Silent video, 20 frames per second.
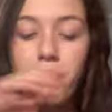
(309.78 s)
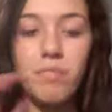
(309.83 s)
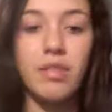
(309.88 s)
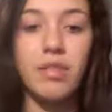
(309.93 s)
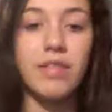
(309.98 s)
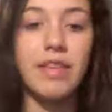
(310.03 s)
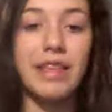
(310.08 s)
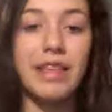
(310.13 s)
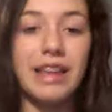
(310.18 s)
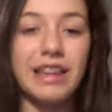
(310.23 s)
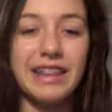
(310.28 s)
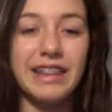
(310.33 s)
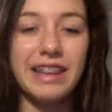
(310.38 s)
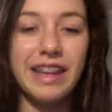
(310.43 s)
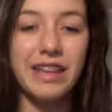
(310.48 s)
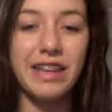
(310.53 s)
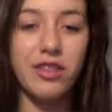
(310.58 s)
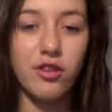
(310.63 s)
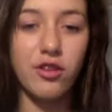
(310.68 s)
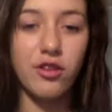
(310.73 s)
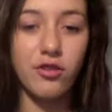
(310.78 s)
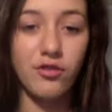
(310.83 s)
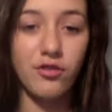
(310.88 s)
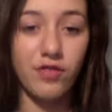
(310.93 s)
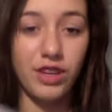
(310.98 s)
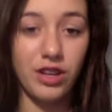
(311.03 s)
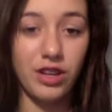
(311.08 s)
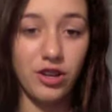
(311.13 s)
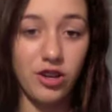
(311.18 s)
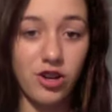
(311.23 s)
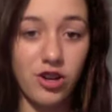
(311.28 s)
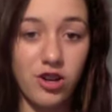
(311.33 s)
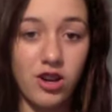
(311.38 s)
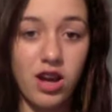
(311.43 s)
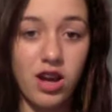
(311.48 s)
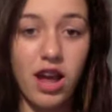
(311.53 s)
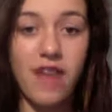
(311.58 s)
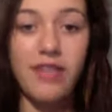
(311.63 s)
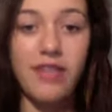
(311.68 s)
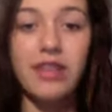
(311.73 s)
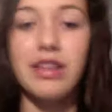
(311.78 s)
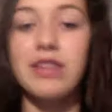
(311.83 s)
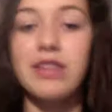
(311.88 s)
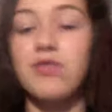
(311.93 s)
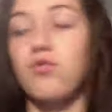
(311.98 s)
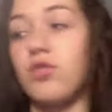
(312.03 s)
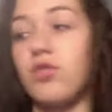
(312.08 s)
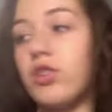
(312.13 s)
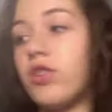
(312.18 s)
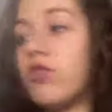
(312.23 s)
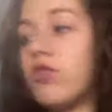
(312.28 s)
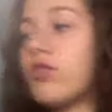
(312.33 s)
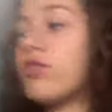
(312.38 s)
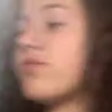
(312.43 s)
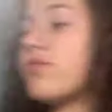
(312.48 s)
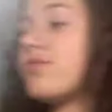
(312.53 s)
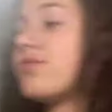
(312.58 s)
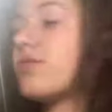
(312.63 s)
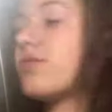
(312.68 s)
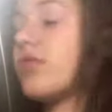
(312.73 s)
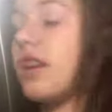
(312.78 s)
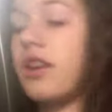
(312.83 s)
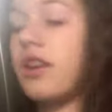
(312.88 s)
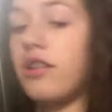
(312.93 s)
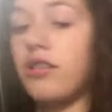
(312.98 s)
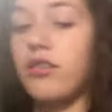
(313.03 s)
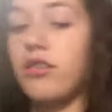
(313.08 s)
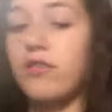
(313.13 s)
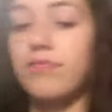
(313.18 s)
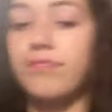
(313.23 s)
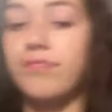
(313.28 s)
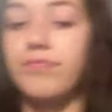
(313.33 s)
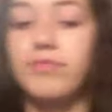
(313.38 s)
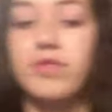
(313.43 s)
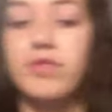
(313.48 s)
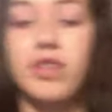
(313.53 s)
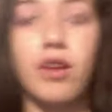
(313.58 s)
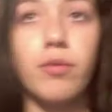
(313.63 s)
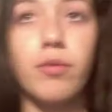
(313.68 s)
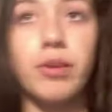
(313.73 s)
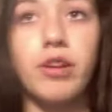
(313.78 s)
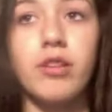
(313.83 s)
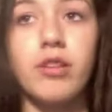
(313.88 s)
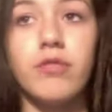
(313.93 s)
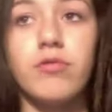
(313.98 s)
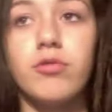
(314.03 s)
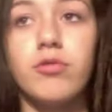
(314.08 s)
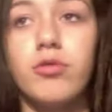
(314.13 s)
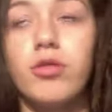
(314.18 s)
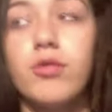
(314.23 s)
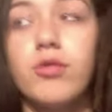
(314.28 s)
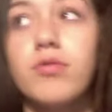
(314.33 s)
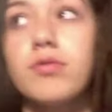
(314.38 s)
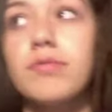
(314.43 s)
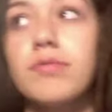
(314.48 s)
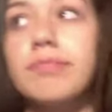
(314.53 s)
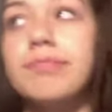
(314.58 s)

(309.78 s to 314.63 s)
They like lick their finger. I think that's really gross. I don't know. Is that weird? Who knows?